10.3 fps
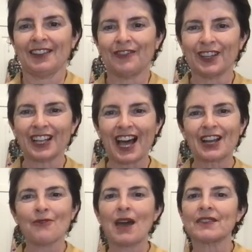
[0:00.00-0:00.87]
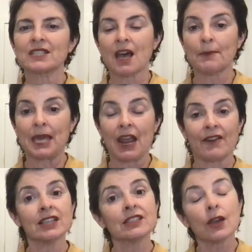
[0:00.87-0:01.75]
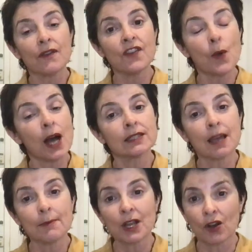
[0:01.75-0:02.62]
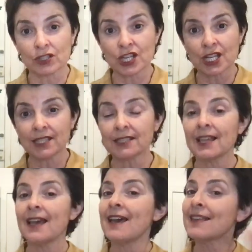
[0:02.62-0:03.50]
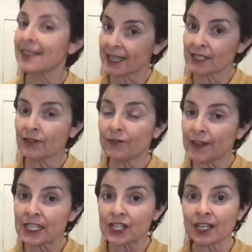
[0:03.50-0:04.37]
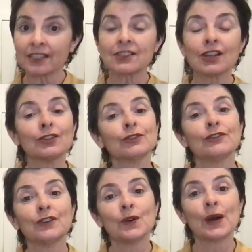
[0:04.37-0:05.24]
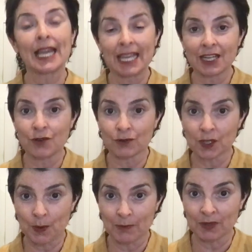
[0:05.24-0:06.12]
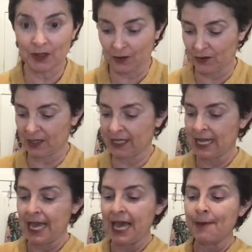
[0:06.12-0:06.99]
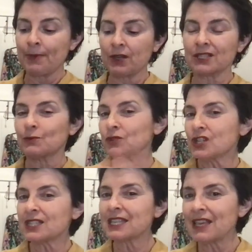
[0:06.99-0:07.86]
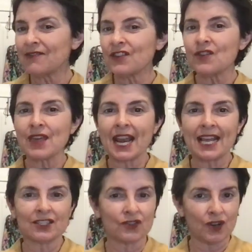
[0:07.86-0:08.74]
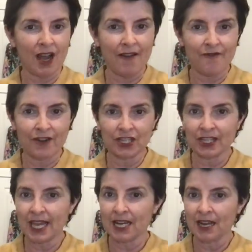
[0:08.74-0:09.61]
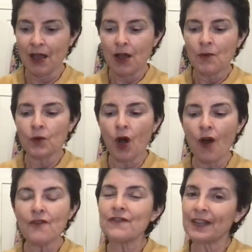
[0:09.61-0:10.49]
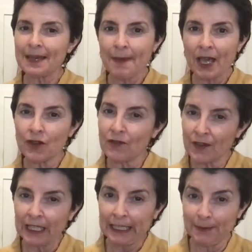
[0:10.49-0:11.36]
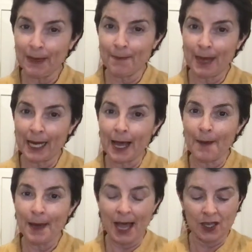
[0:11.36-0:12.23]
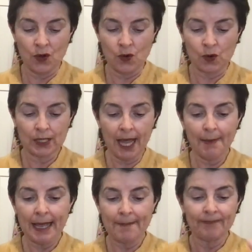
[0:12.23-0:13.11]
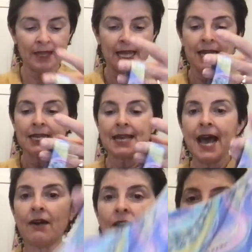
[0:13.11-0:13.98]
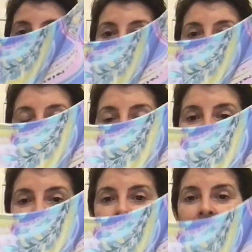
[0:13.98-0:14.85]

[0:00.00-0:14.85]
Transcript: if you like, around the tummy area. So if you are tummy conscious, that's a feature to look for in your swimsuits because it will just give you that extra coverage that will hopefully make you feel a little bit better about your tummy. Now, high neck